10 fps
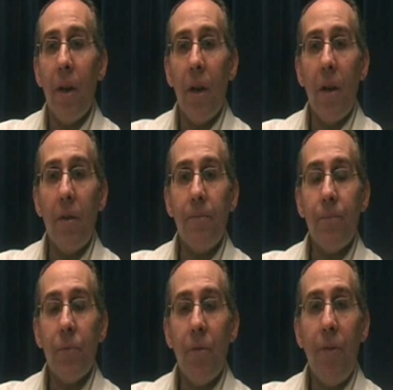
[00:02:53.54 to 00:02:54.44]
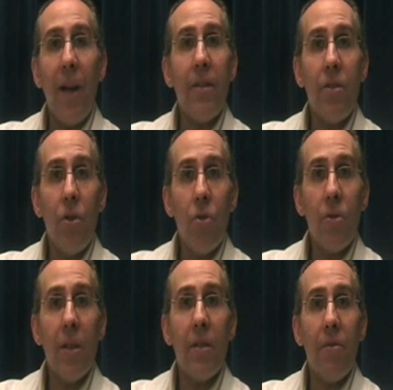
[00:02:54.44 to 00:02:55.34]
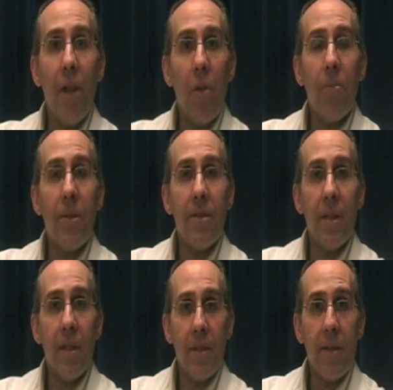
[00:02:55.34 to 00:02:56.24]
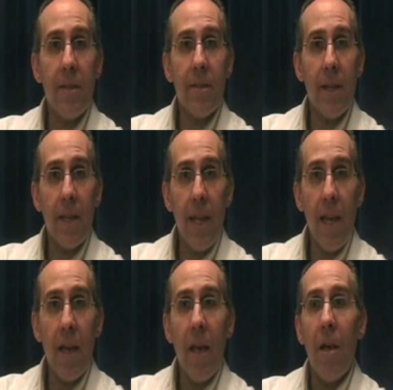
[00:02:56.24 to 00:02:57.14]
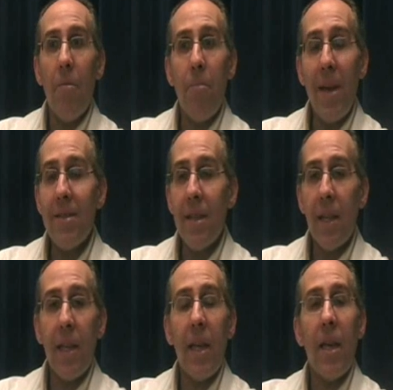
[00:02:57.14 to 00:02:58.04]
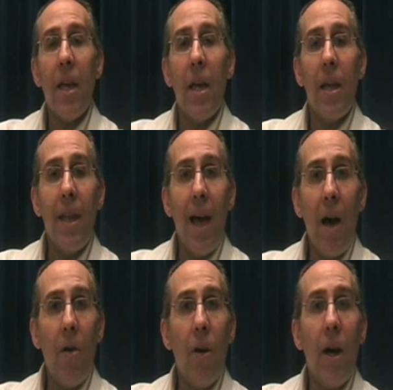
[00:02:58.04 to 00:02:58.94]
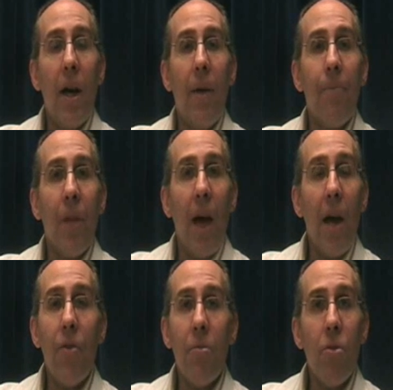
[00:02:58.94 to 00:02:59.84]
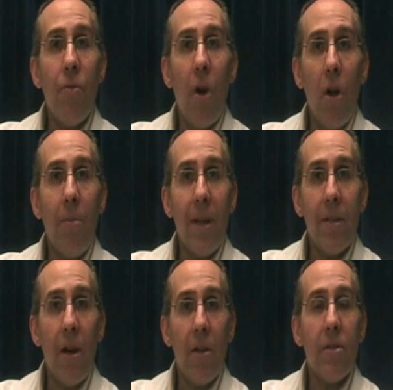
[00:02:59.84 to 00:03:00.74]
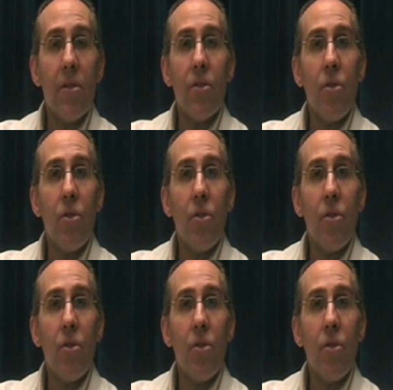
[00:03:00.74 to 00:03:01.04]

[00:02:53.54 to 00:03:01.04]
fine-tuned and developed this technique. Basically, now I remove all my tonsils